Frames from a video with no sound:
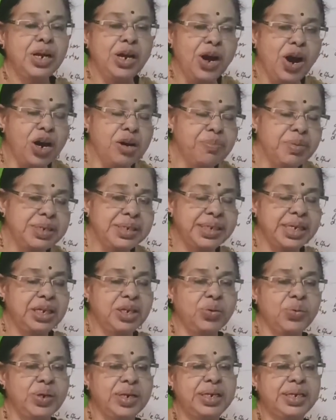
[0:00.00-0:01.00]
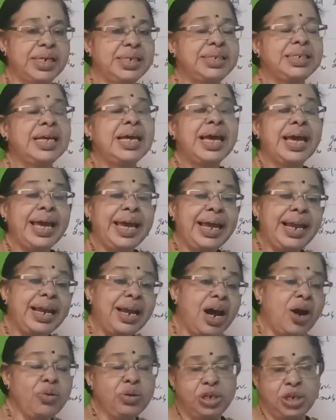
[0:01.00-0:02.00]
government securities
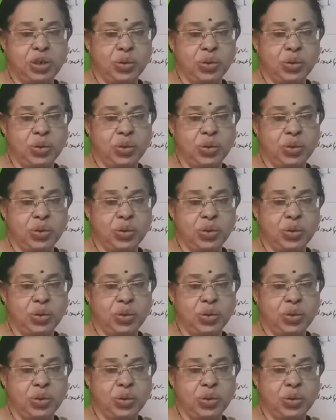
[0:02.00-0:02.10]
allowed